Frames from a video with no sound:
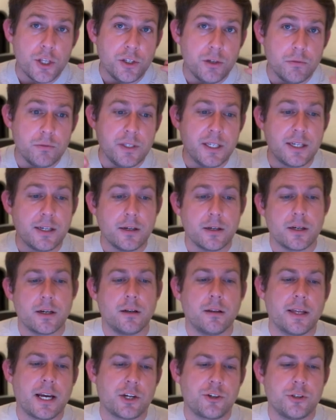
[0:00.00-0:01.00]
unique
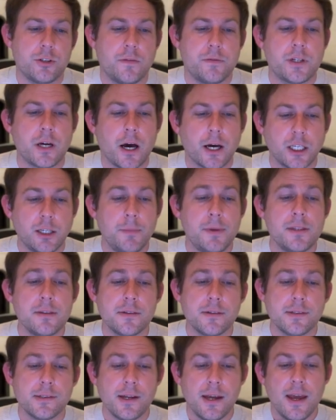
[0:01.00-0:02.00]
collection of
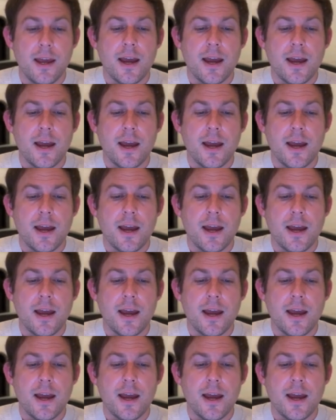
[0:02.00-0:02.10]
documents.